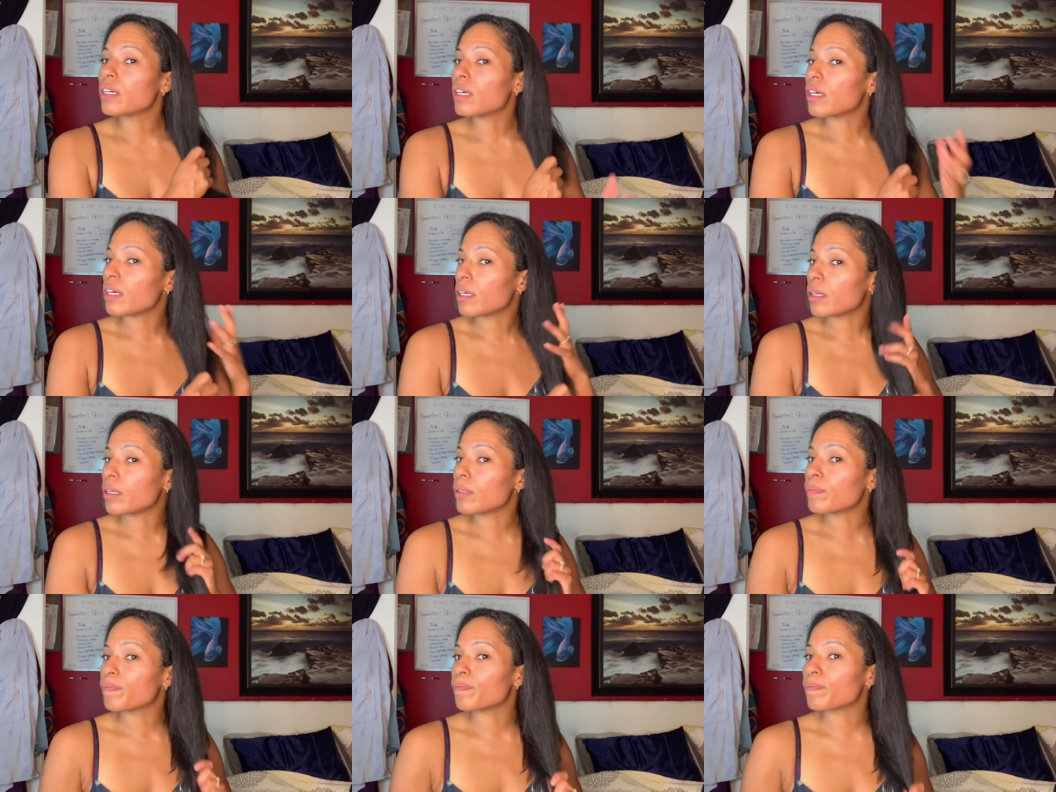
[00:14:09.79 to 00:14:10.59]

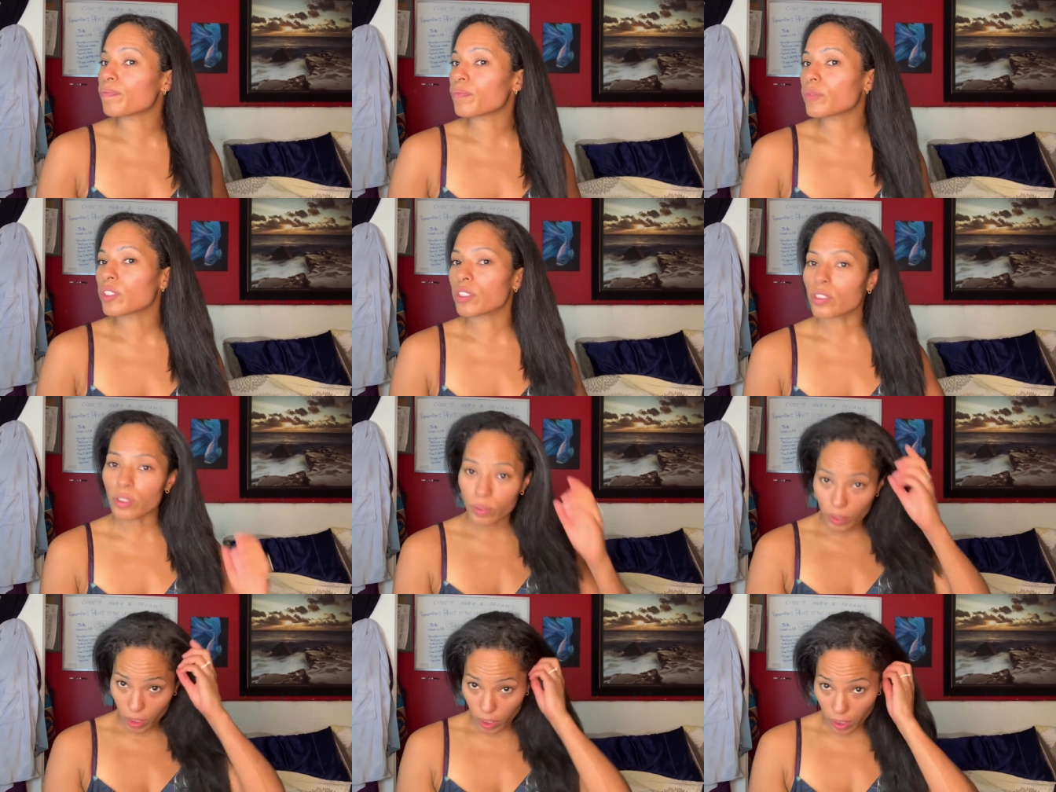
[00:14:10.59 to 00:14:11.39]
Um,
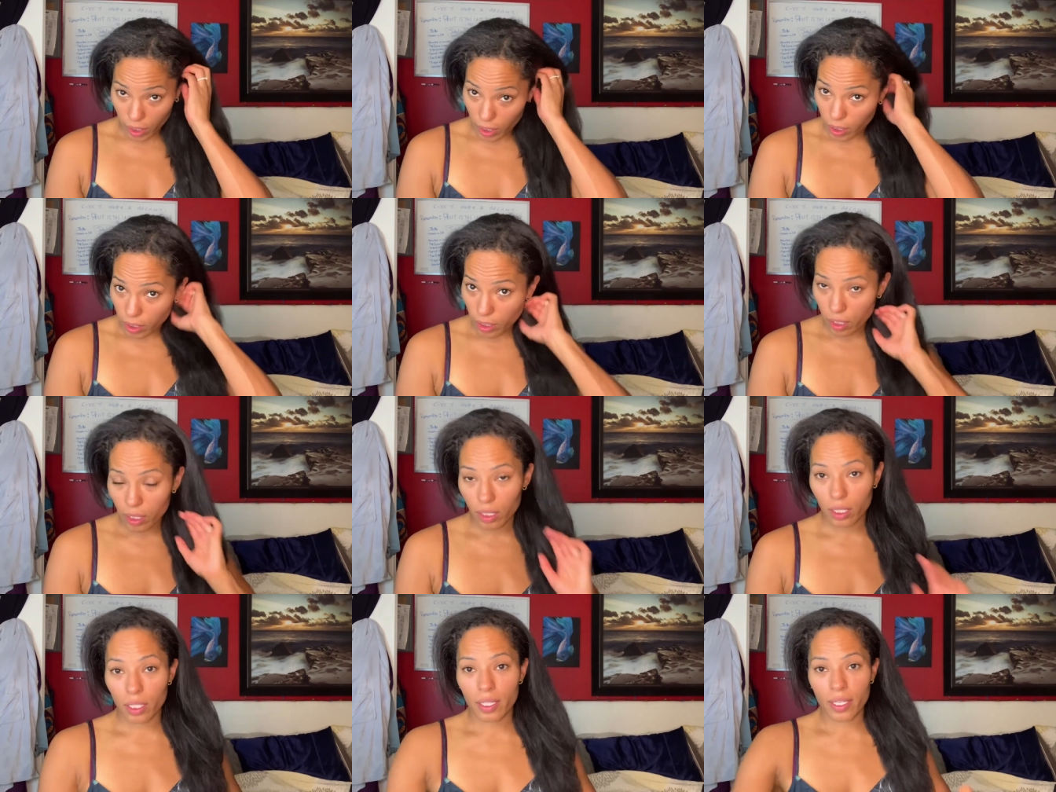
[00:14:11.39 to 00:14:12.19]
you could
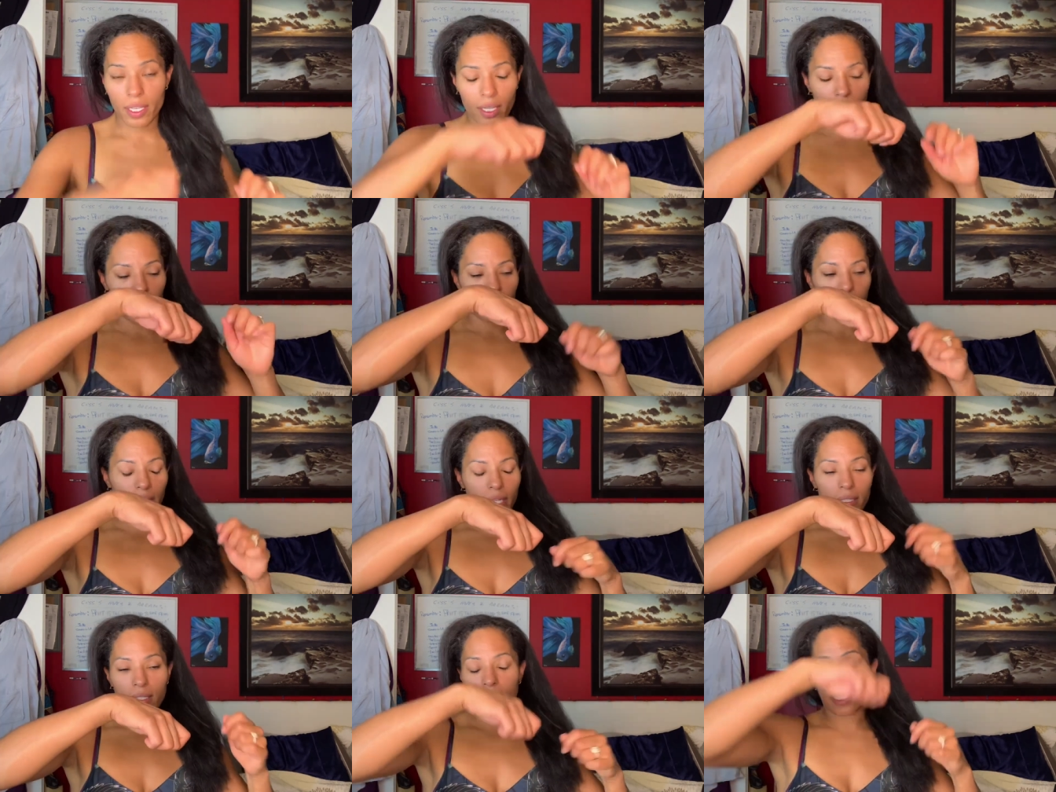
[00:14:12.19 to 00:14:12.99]

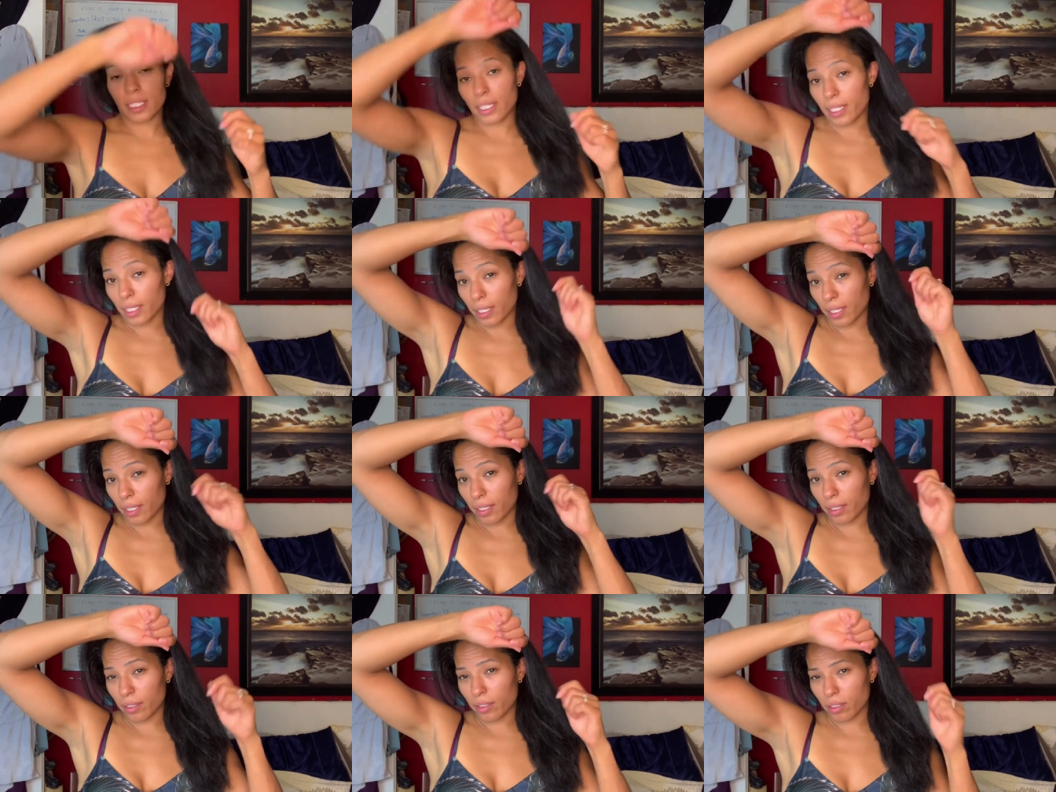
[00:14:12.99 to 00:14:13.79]
get the,
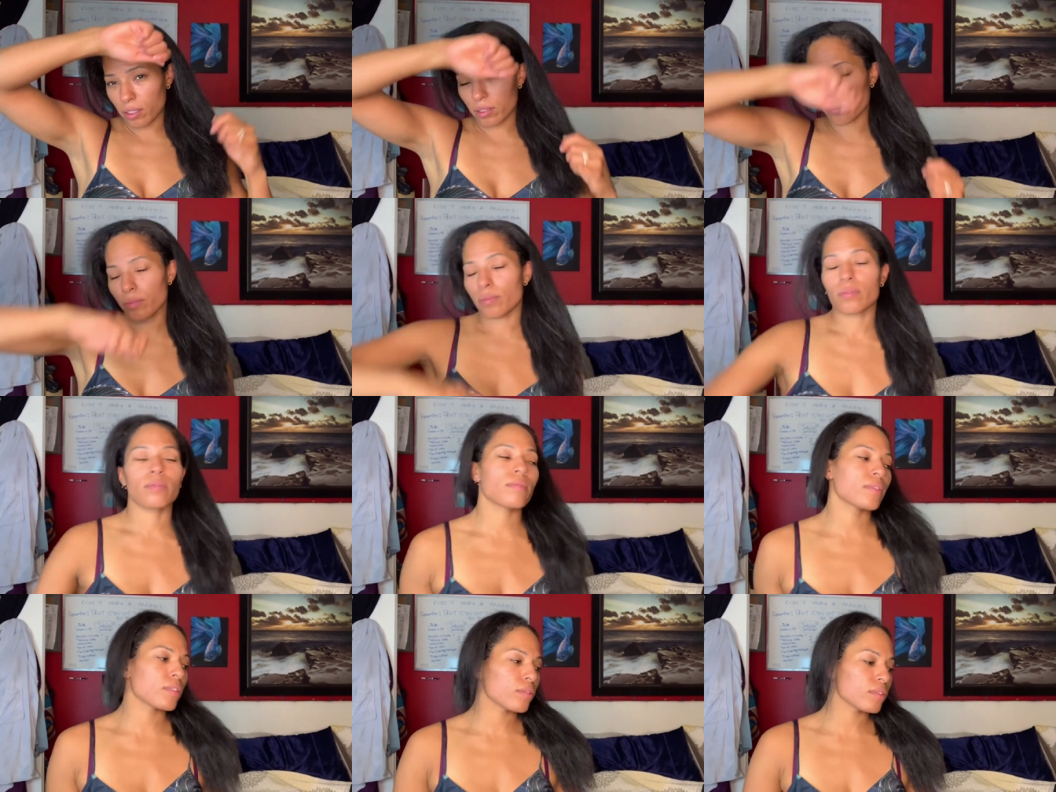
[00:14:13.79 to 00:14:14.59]
uh,
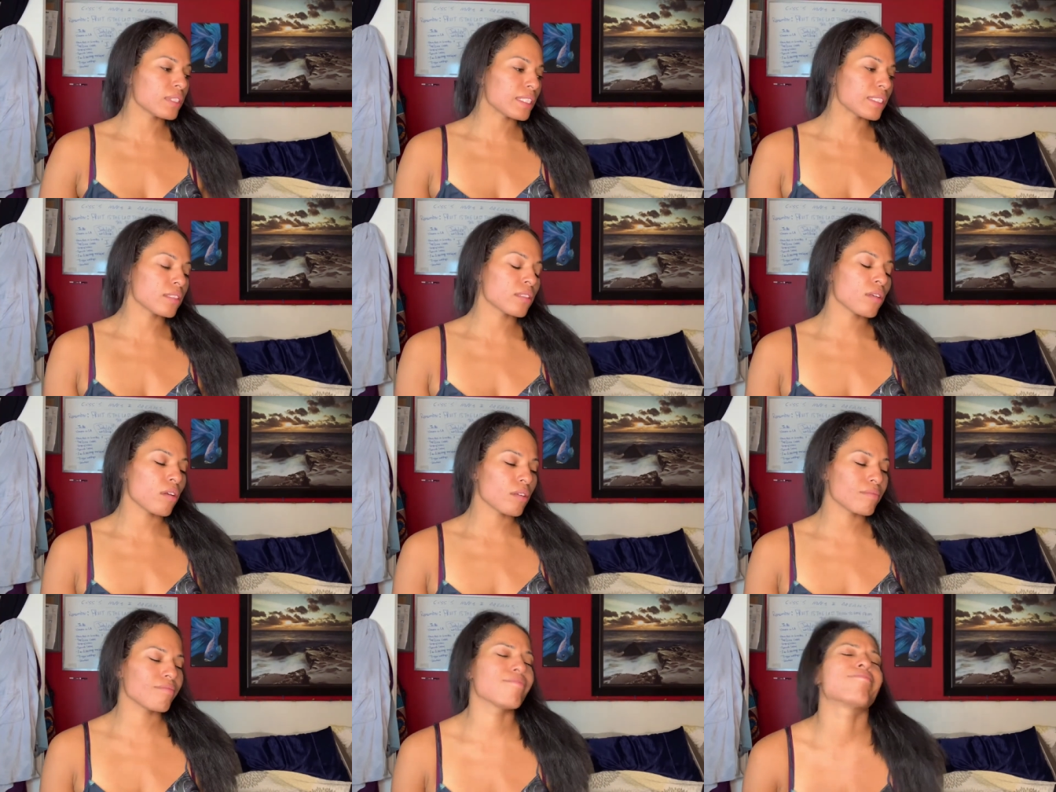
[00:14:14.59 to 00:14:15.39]
what those things
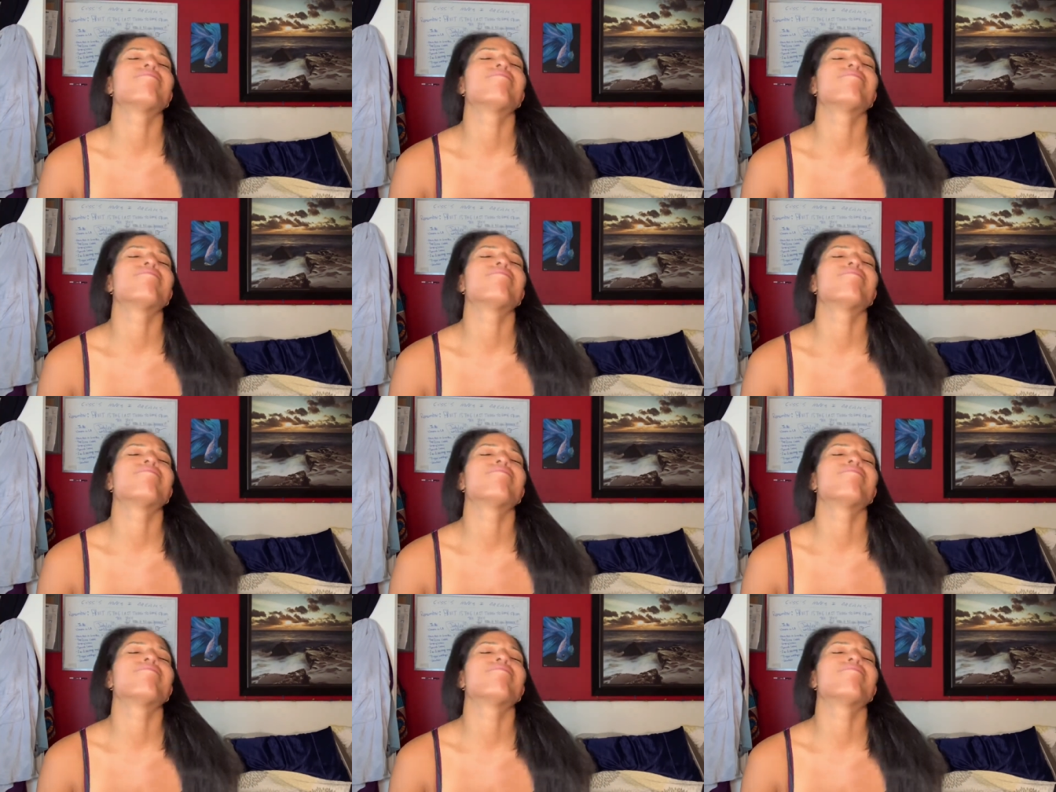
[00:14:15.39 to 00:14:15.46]
called?